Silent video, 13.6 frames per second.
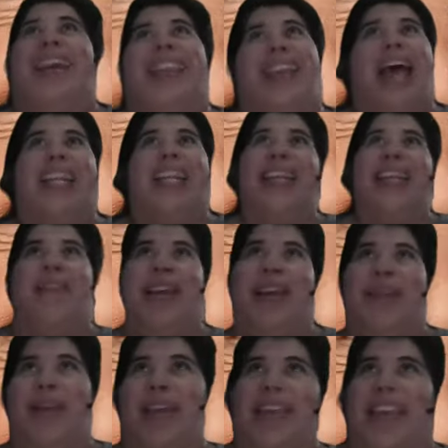like that's ever going
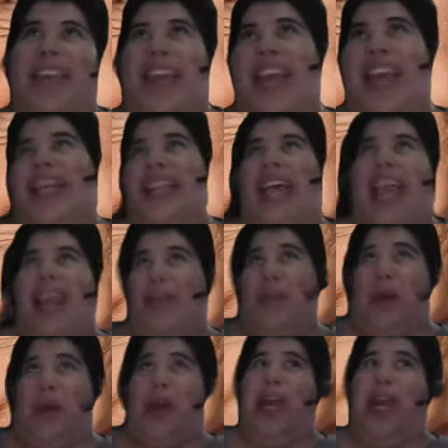to be a thing. Like,
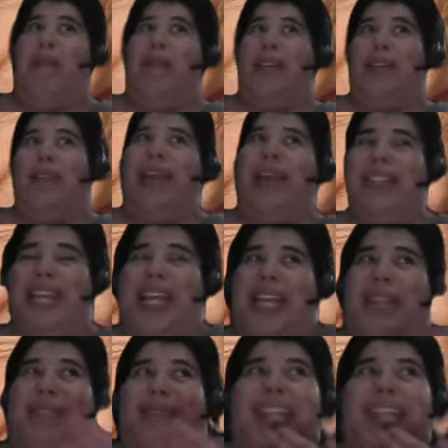Ron Howard directing.